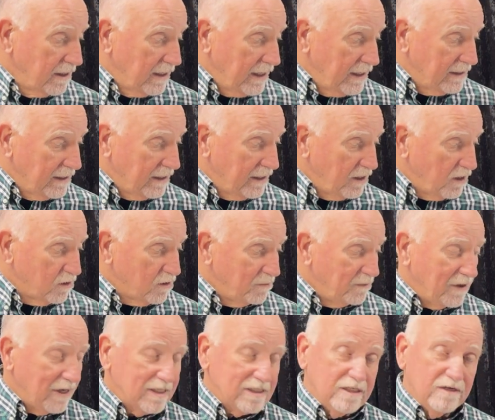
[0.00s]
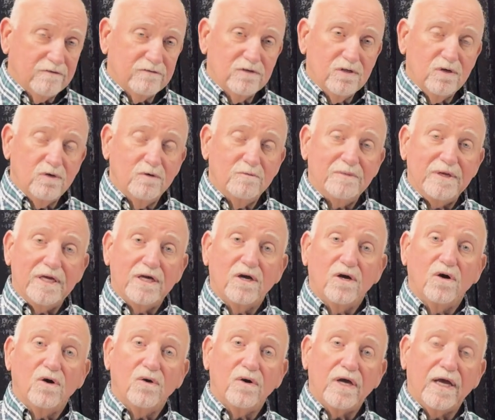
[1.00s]
And then here the positive 2 would be
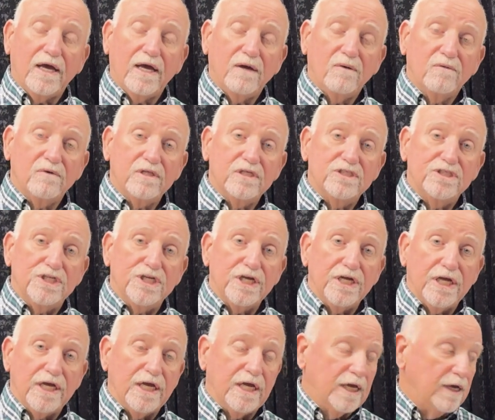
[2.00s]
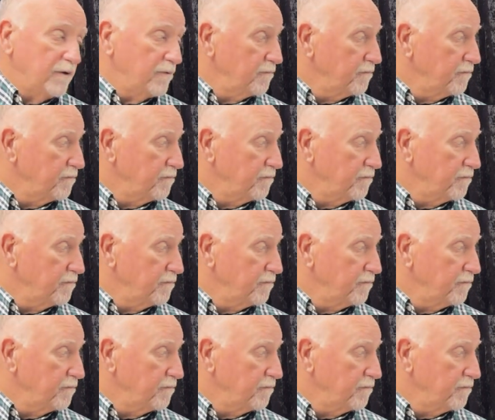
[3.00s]
coge with a G-E.